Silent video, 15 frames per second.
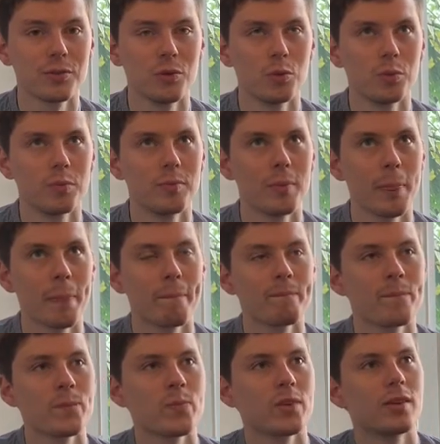or
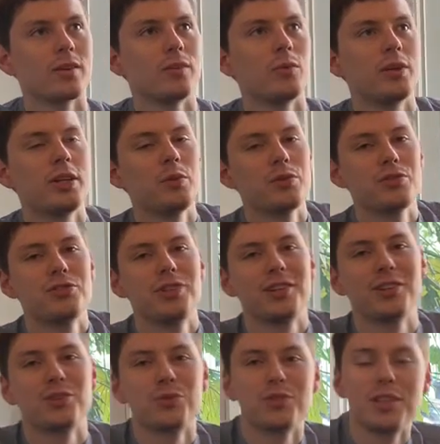well, he wasn't
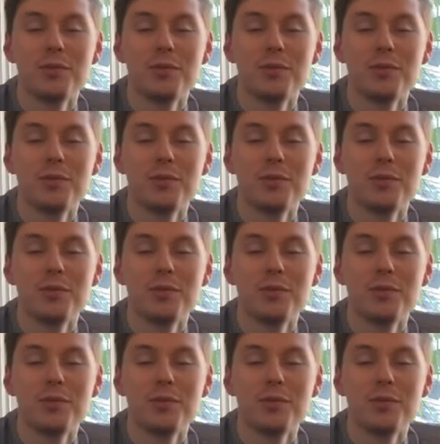English, was he?